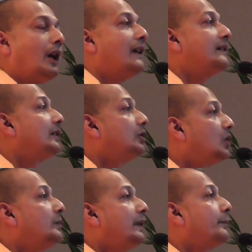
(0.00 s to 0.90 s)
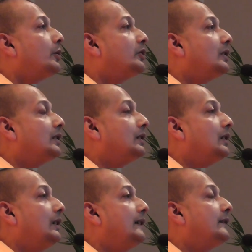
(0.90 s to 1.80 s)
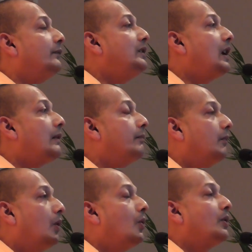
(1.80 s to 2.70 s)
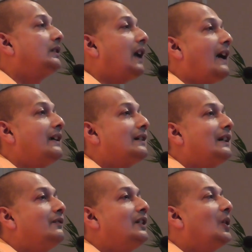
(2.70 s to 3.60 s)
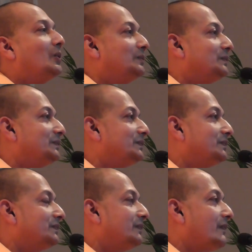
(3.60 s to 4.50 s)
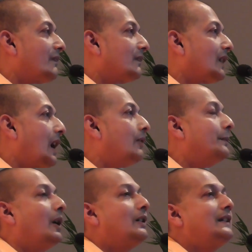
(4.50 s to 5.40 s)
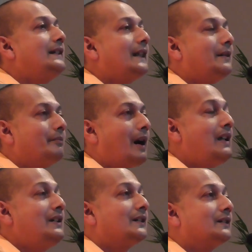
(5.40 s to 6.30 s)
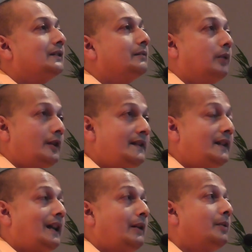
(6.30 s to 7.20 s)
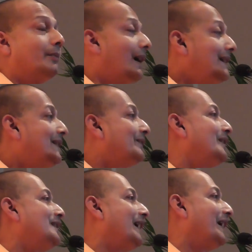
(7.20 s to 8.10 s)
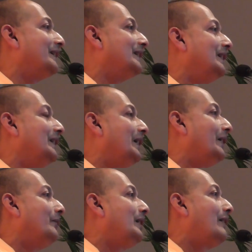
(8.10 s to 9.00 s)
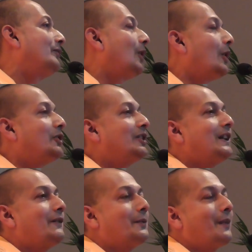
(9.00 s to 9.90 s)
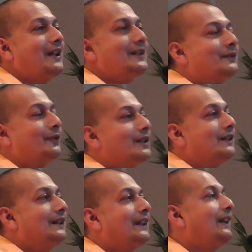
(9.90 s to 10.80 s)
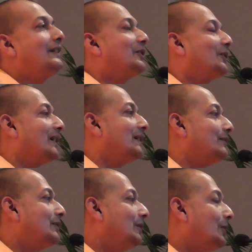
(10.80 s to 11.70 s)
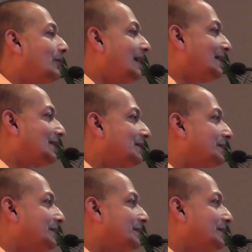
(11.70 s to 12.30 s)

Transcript: And I said, don't be apologetic. We are more tired than we know. Our bodies and minds, bodies are tired, but minds are very tired. We have tortured our minds for decades together with no rest.